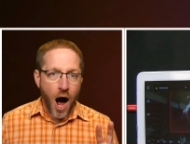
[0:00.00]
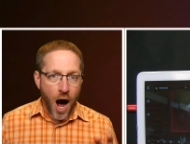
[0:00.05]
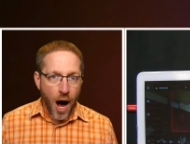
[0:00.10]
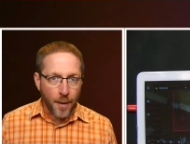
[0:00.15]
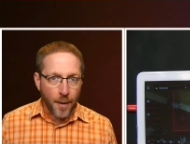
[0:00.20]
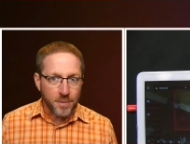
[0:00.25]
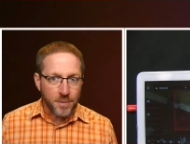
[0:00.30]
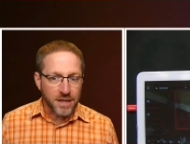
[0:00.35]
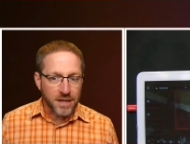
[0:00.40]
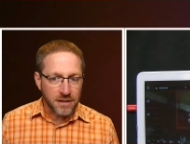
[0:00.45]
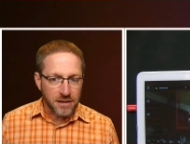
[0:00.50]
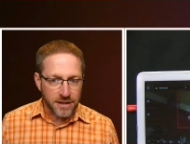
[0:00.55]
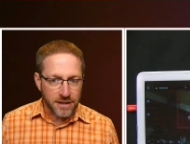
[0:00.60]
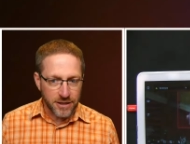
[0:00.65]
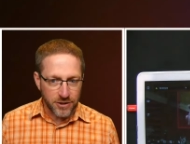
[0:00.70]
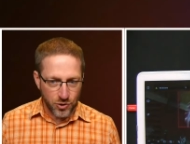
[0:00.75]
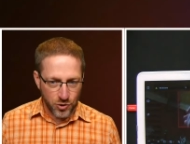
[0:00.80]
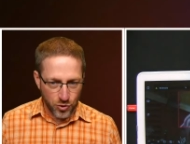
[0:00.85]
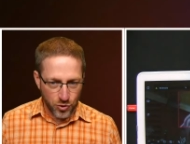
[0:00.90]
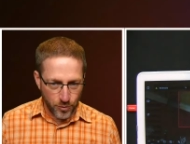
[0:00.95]
optically
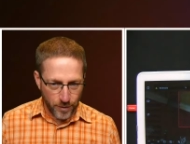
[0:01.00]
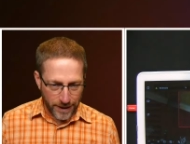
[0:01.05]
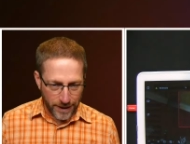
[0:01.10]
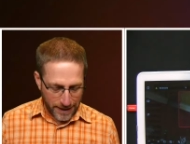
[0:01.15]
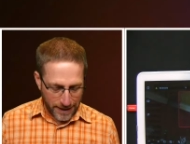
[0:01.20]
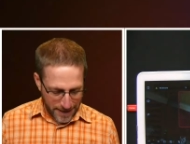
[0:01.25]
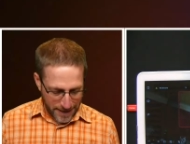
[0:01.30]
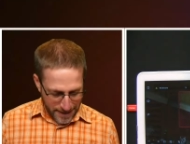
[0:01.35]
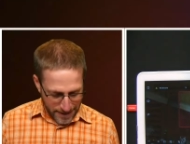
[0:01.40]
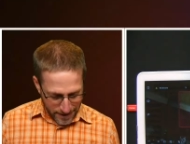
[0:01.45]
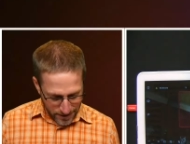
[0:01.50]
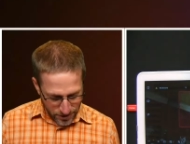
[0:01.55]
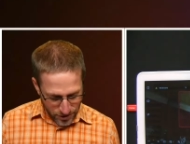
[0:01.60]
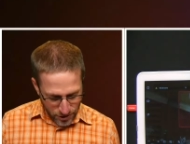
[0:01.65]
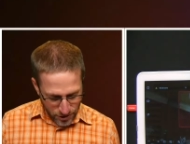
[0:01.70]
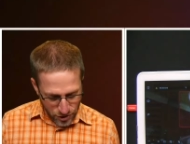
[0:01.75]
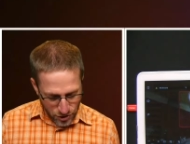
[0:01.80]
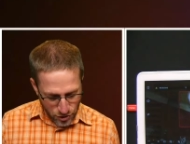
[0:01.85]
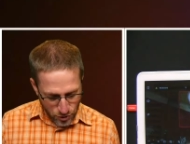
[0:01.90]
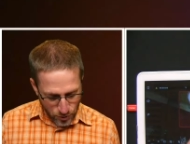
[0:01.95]
zooming. It is
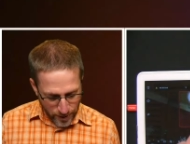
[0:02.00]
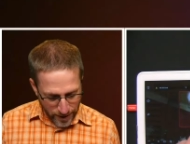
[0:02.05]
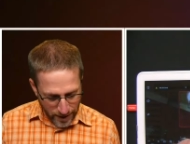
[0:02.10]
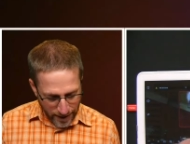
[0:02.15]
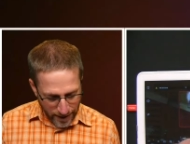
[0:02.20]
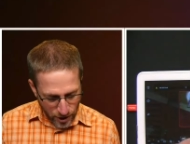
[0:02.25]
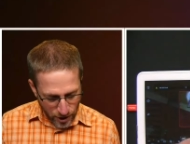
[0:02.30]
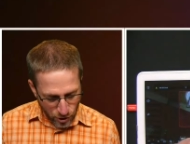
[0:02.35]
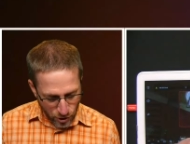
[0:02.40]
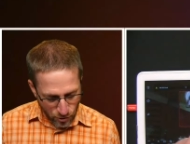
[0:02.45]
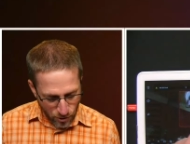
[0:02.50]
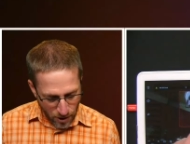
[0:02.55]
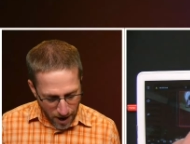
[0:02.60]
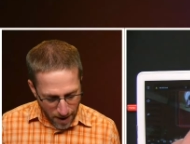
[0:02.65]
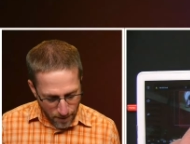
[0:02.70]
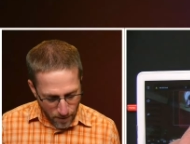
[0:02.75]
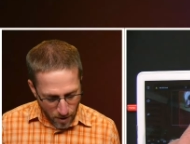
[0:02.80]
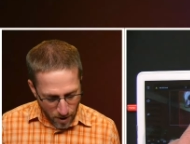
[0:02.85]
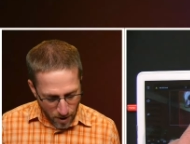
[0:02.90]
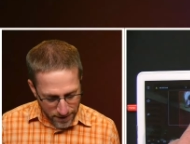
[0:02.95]
just doing a
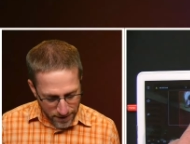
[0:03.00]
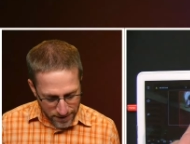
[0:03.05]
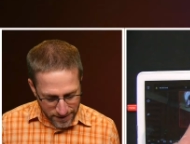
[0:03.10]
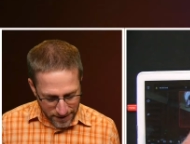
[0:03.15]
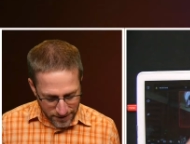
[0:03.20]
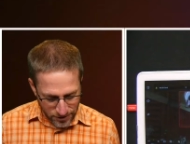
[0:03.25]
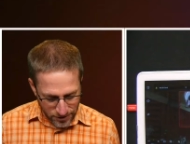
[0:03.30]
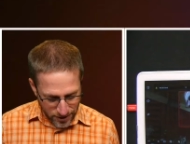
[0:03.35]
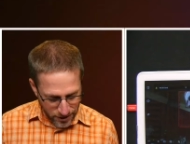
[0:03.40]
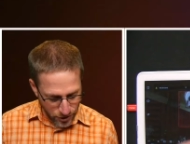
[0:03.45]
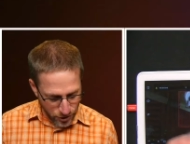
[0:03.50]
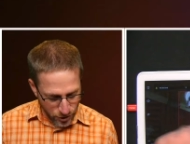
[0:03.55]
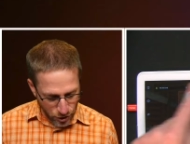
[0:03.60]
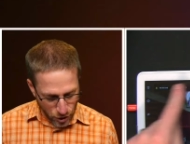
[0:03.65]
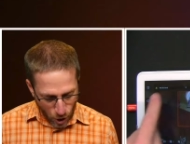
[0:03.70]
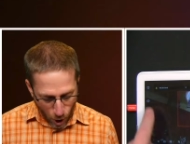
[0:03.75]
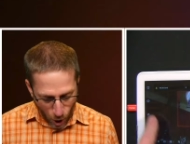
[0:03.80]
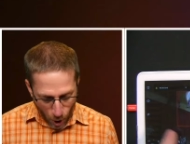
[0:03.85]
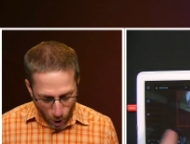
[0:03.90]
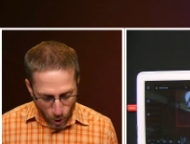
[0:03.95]
crop on the sensor and you
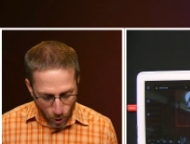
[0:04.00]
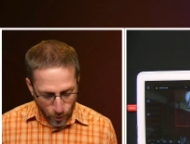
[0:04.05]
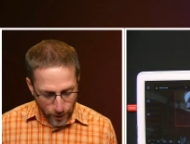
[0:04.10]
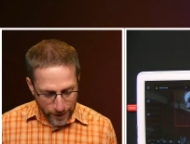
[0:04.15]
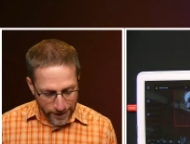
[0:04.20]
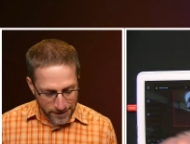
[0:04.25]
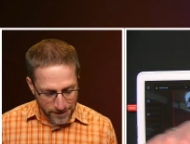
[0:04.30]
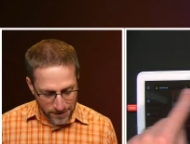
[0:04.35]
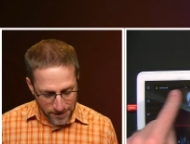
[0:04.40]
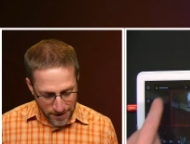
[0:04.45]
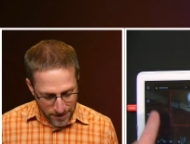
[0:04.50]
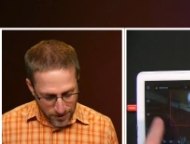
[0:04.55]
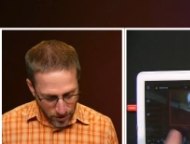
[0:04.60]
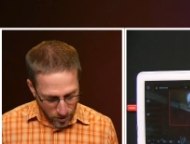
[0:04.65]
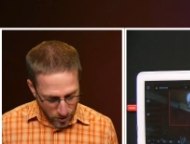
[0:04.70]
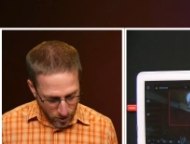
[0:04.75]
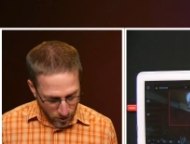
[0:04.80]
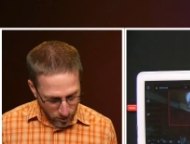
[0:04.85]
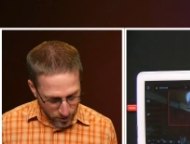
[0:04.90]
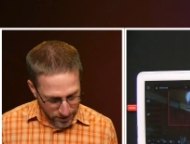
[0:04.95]
can always see the
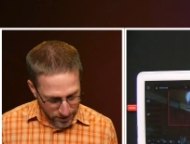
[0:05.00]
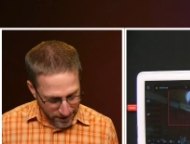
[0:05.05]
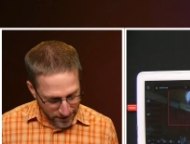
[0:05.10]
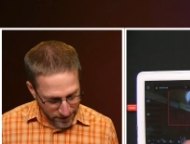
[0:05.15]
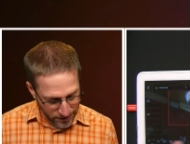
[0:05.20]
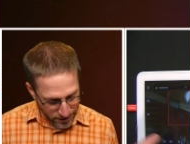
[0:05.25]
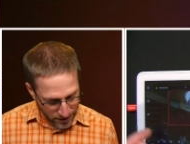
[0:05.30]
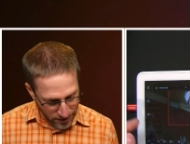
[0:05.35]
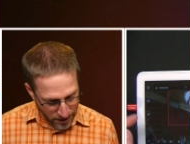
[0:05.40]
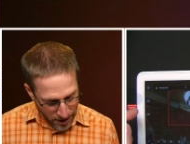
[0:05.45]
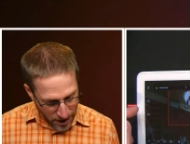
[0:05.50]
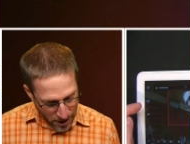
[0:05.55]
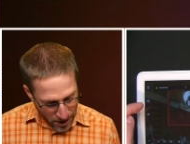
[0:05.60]
whole sensor.